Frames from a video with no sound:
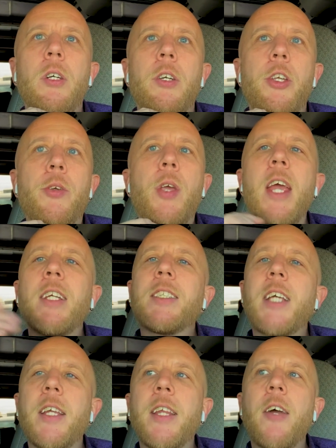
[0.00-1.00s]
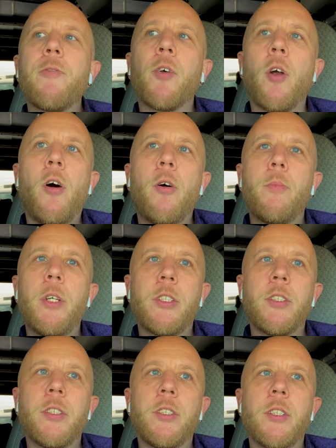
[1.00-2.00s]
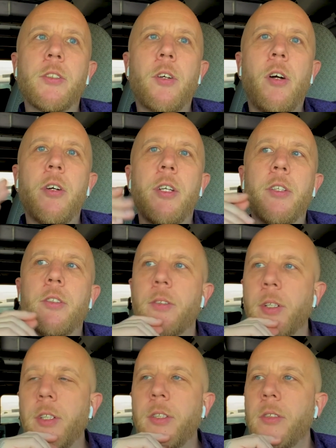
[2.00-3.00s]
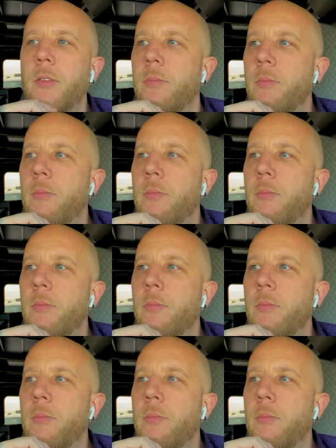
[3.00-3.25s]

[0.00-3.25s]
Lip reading: you can't say that for all businesses or all industries.